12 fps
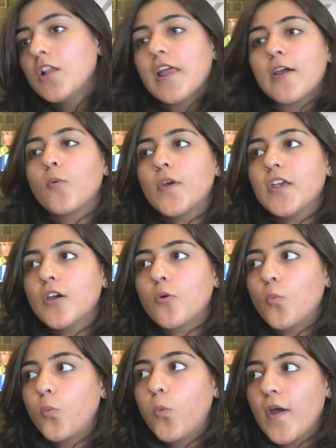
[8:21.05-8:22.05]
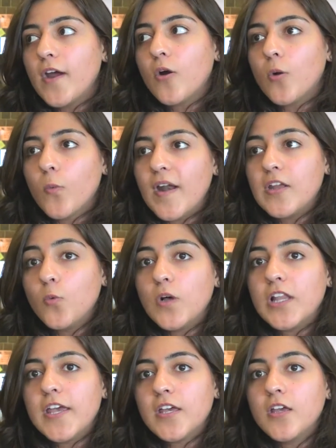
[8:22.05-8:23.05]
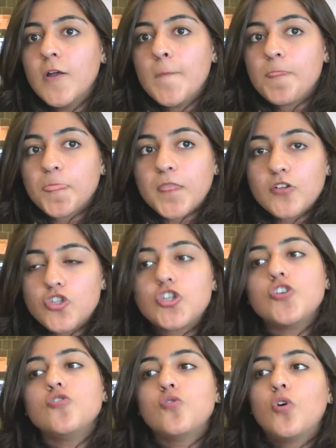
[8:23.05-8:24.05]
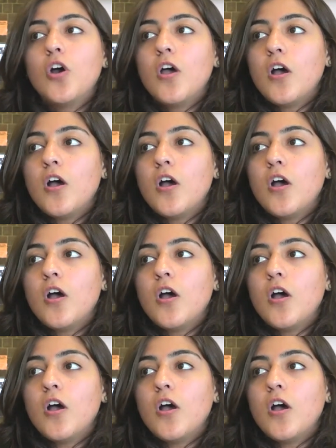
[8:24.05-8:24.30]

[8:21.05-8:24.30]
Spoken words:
Like we were already willing to